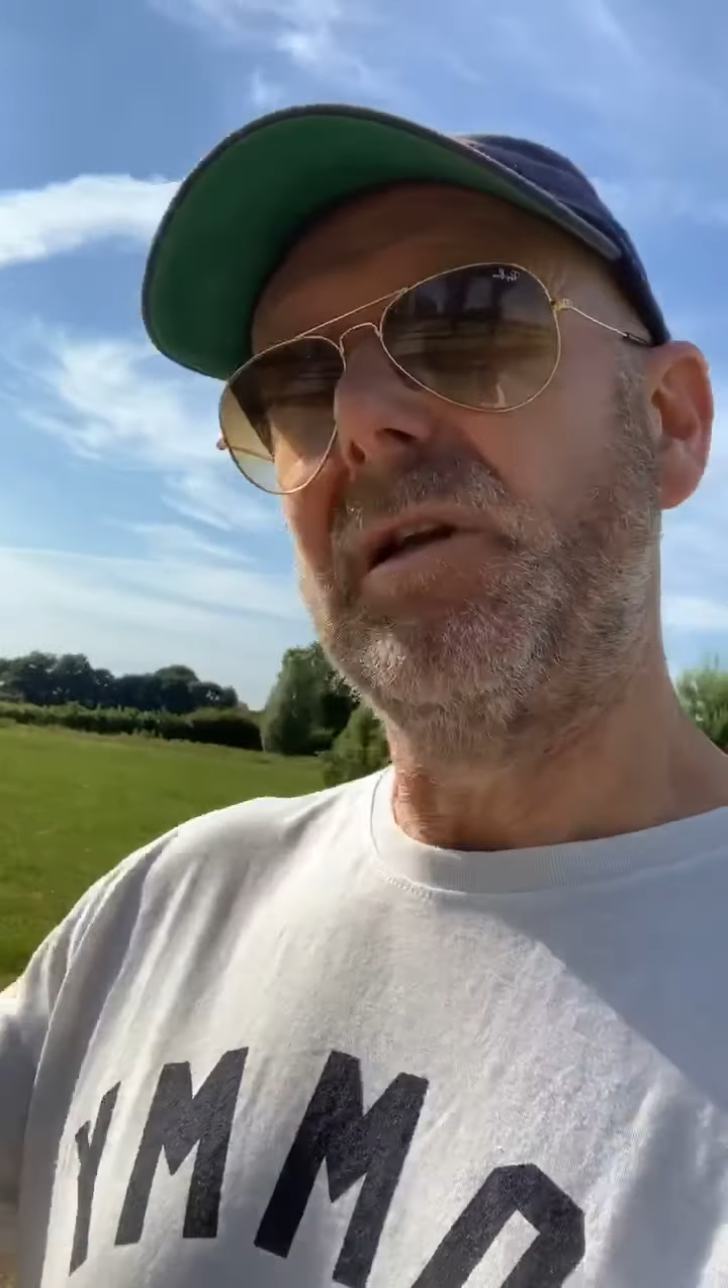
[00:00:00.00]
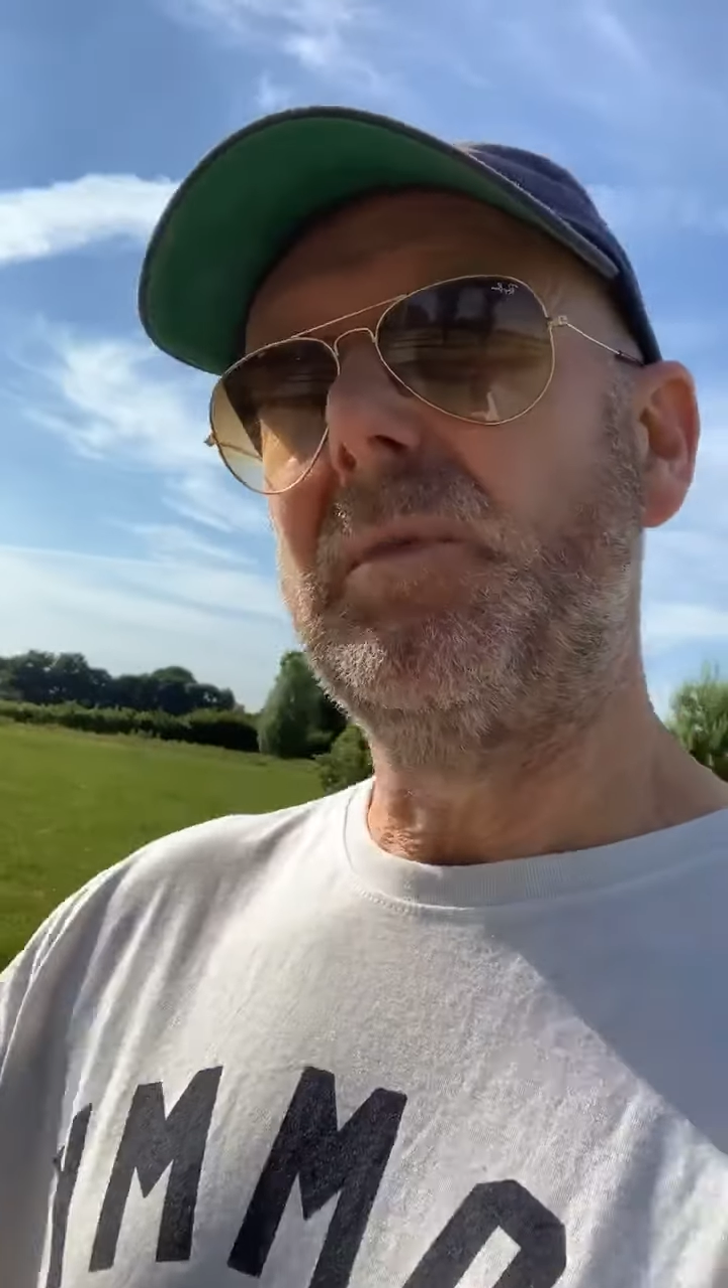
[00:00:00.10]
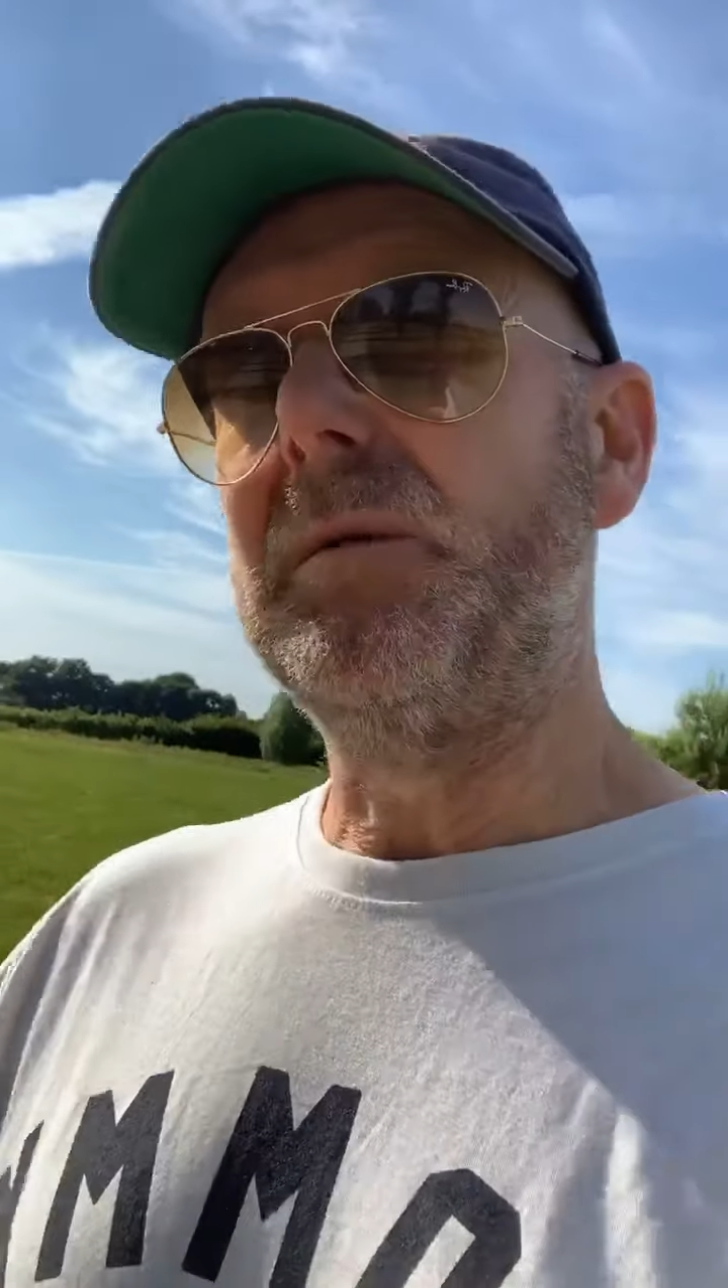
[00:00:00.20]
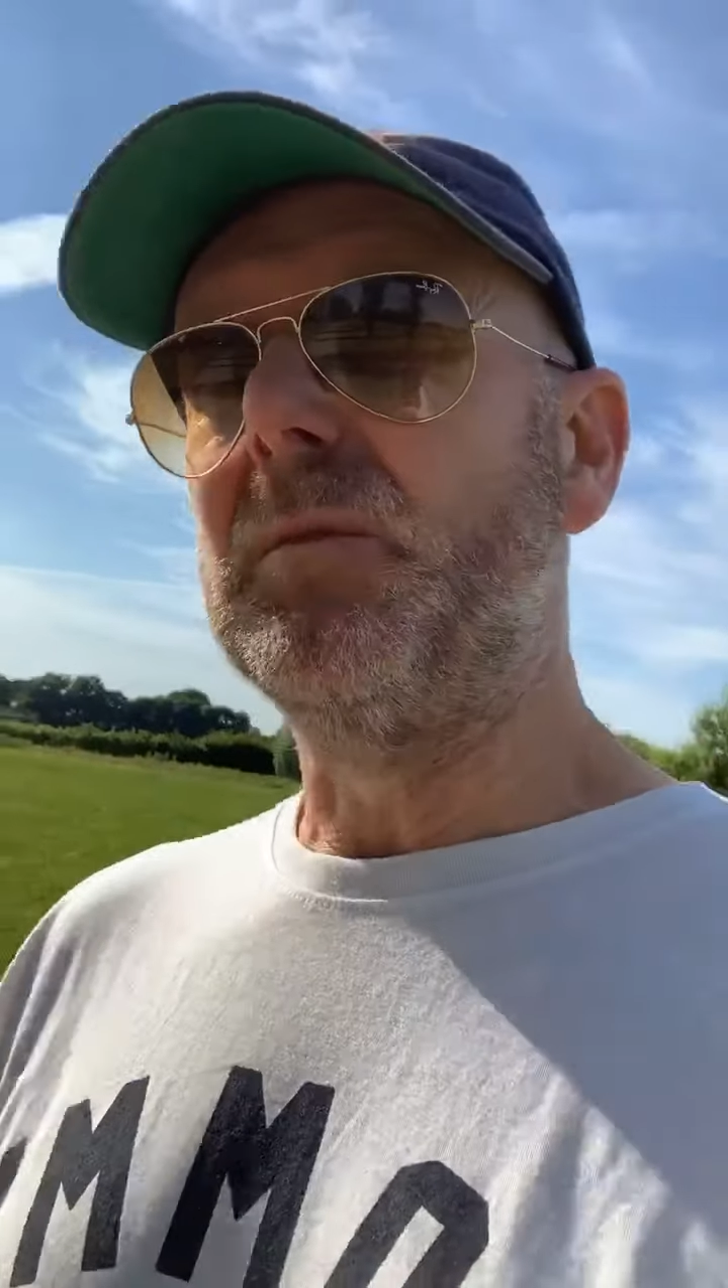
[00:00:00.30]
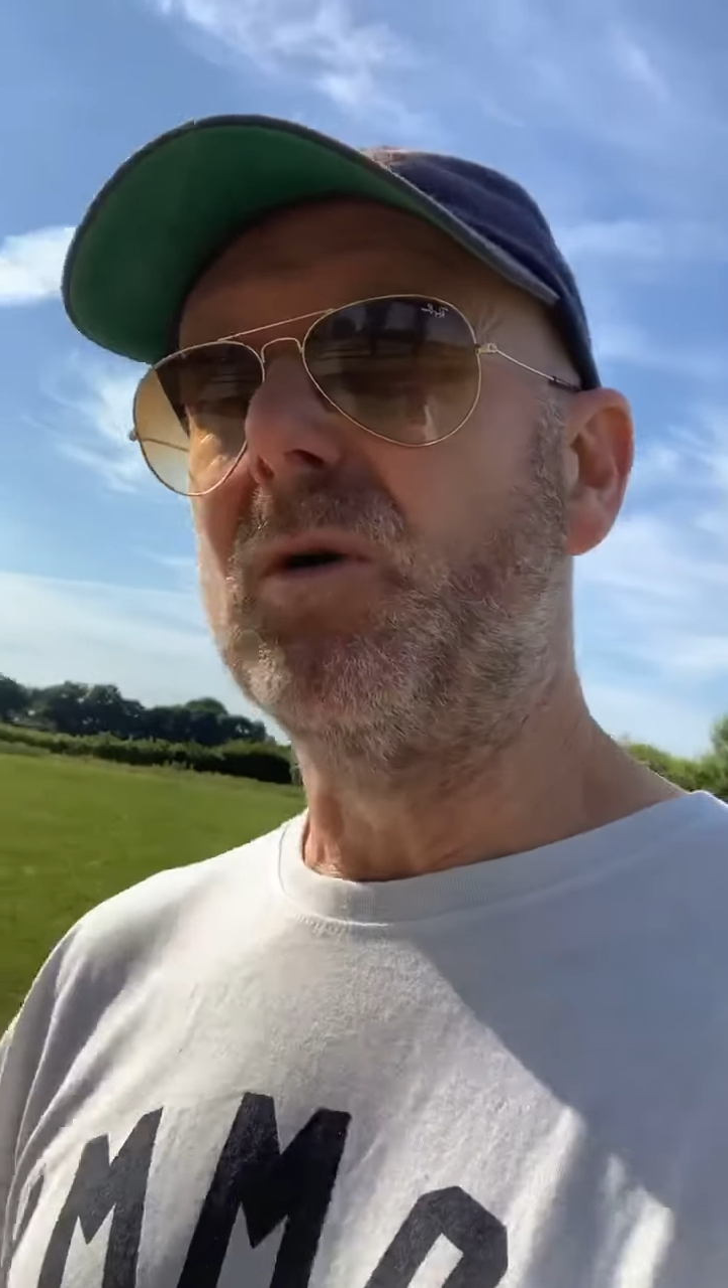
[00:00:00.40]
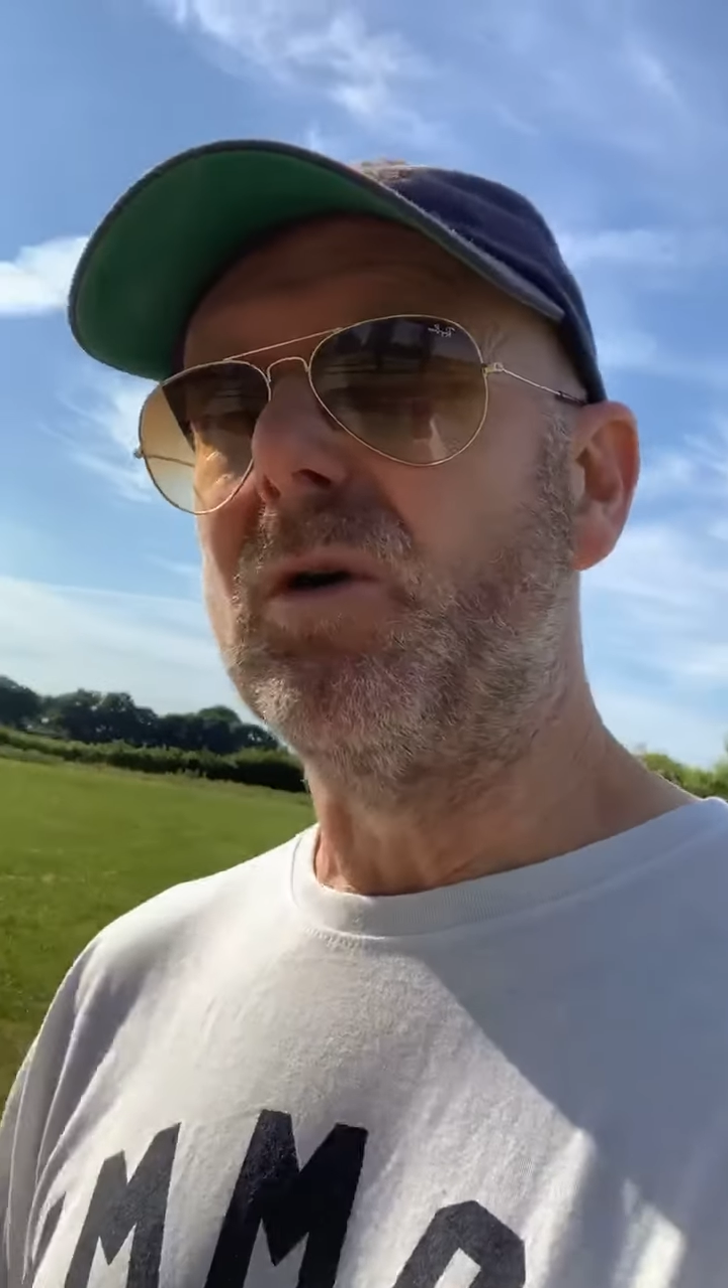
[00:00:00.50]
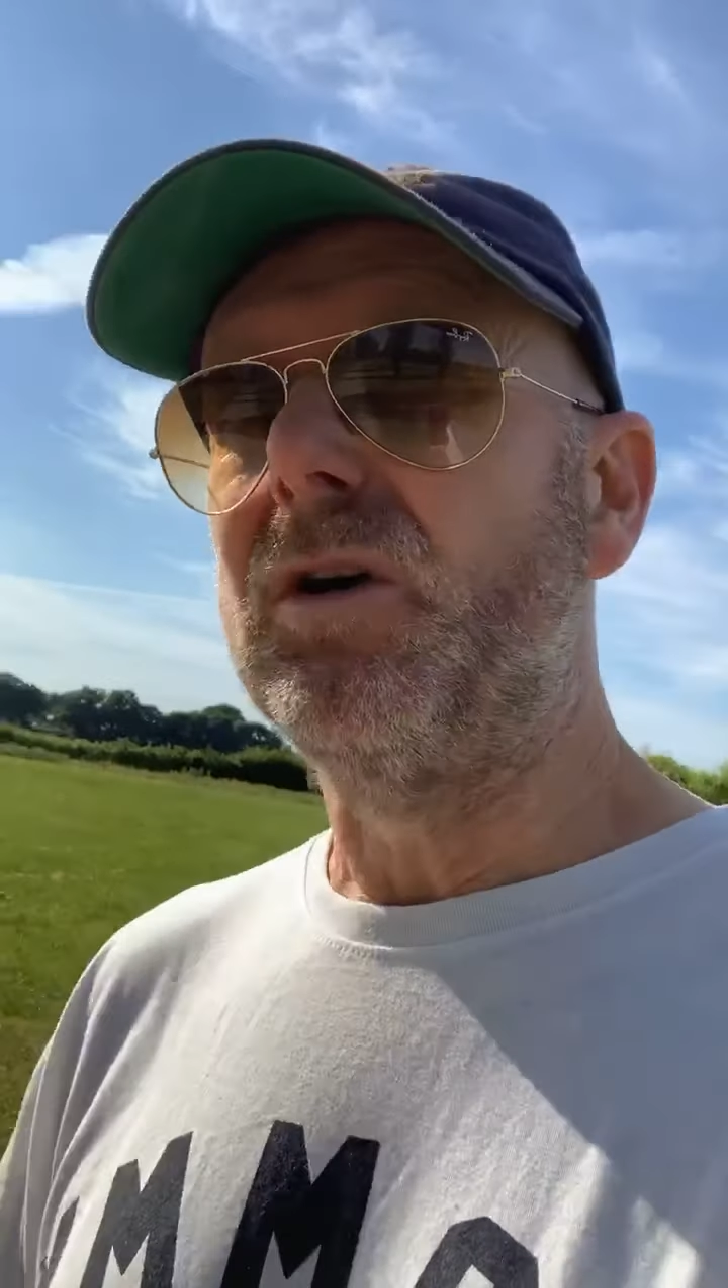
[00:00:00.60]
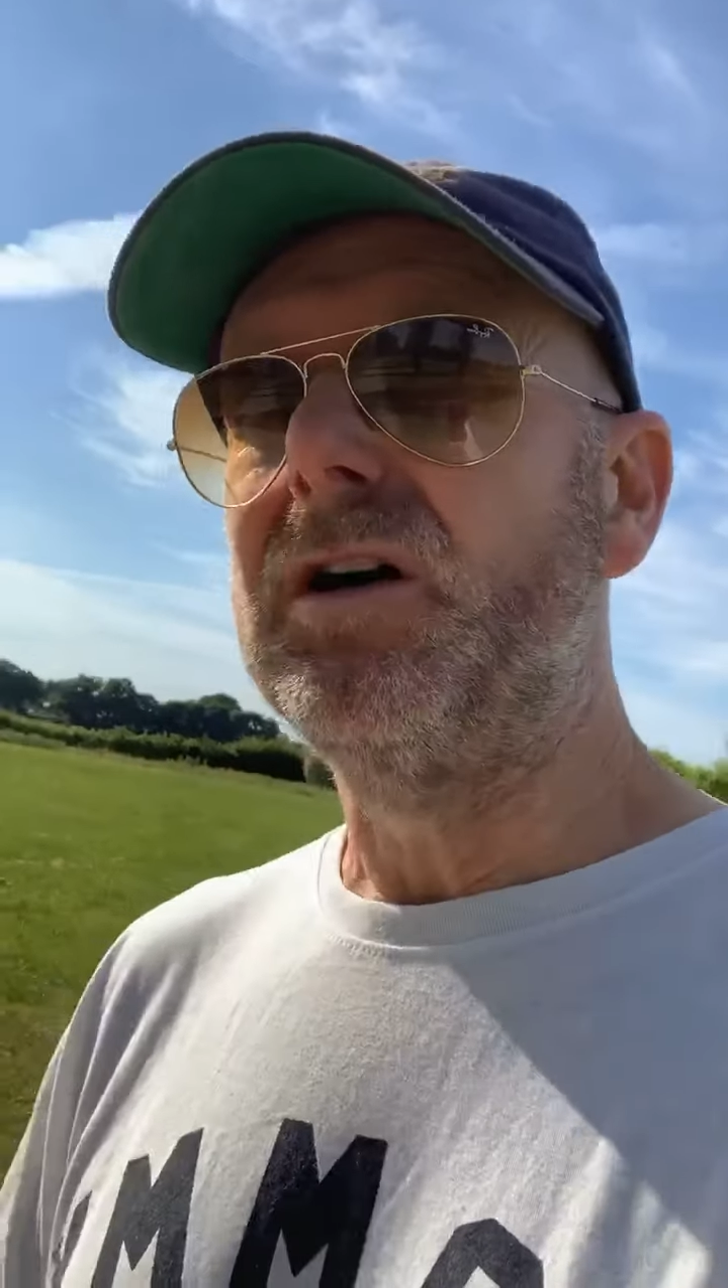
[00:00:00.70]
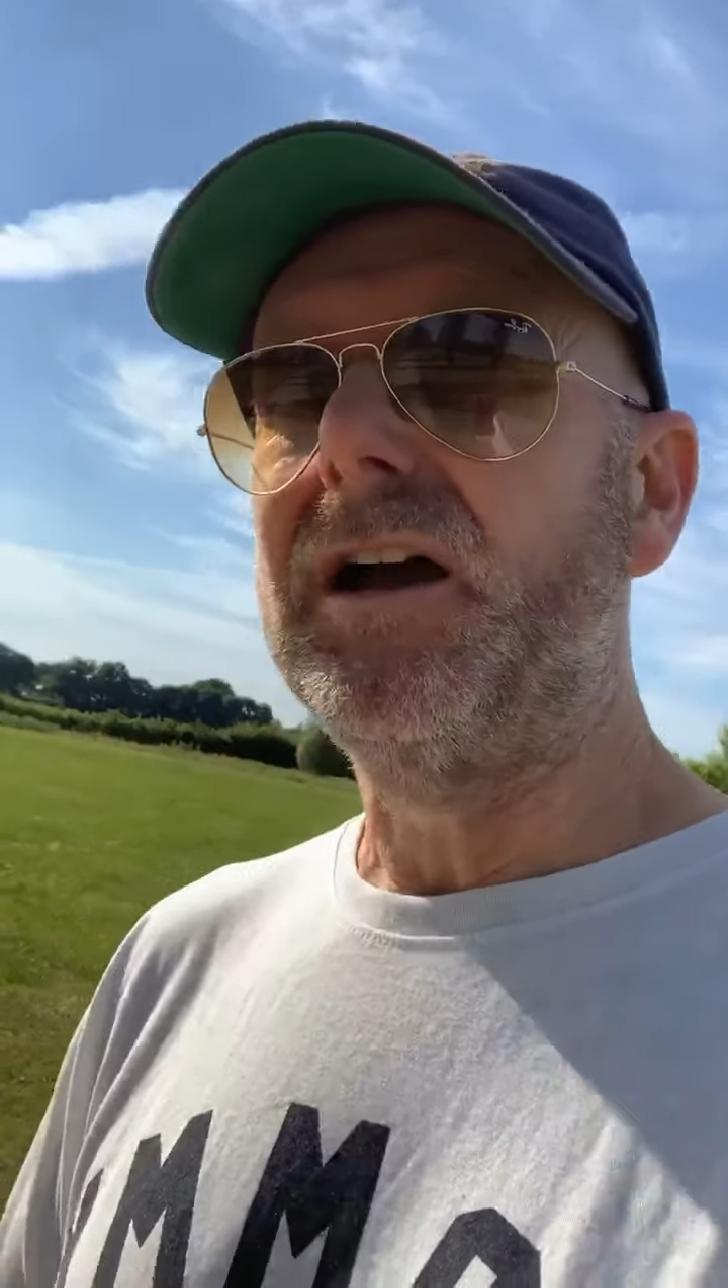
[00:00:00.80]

bit more,